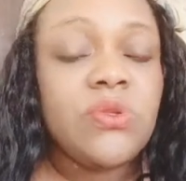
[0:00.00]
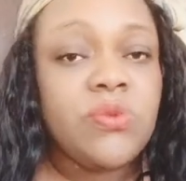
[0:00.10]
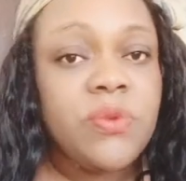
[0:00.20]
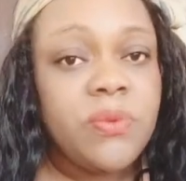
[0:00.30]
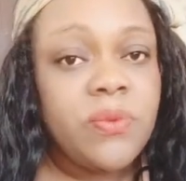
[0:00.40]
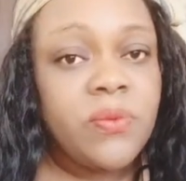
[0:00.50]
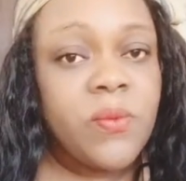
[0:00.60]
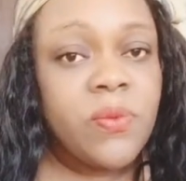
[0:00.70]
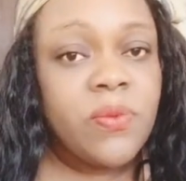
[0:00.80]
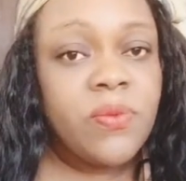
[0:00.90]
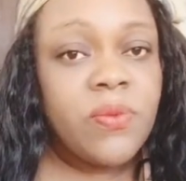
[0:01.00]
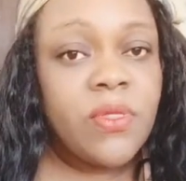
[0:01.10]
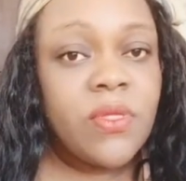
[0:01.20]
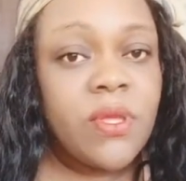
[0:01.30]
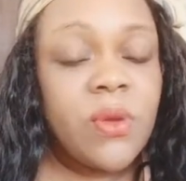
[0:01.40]
sweep.
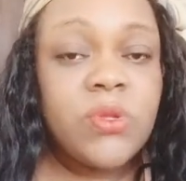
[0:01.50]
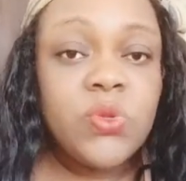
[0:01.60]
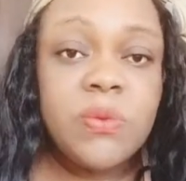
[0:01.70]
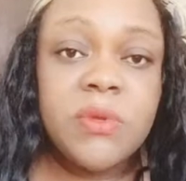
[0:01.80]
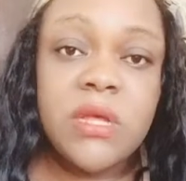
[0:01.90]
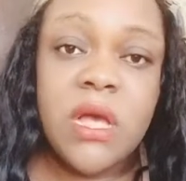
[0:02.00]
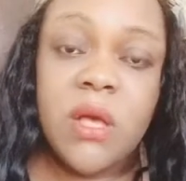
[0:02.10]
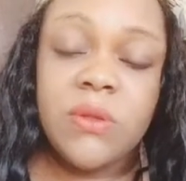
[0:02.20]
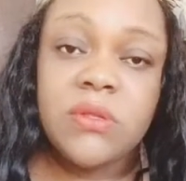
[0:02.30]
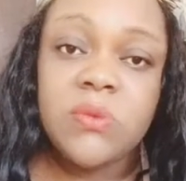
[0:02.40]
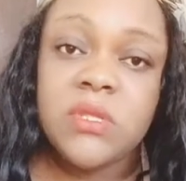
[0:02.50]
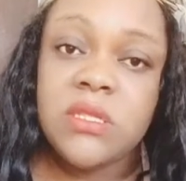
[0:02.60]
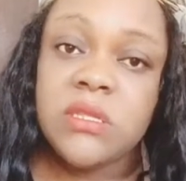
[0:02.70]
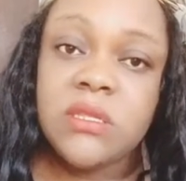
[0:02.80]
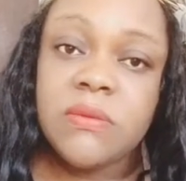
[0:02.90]
We sweep our house with
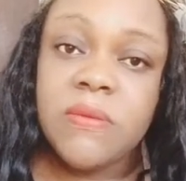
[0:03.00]
it.